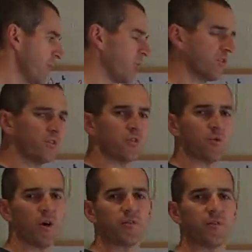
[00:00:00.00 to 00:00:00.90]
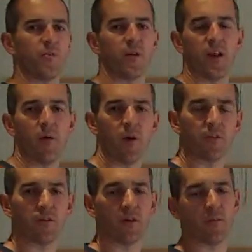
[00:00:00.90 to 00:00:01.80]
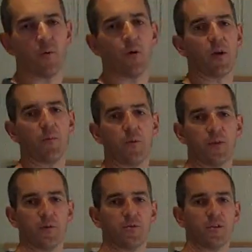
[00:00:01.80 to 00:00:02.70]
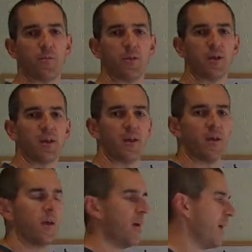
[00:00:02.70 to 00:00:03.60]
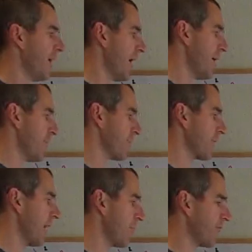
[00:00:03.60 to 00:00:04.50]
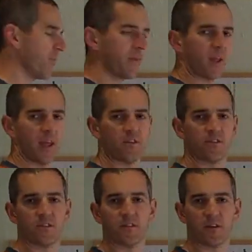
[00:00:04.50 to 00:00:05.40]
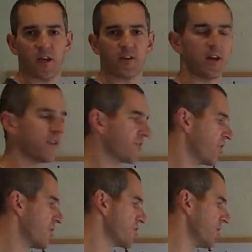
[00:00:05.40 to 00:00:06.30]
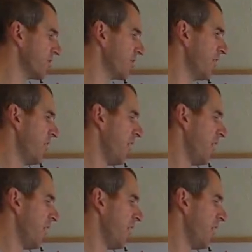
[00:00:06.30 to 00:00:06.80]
Questions 12 to 14 I won't do on the board, I'll put them separately up from the CAS calculator screenshots.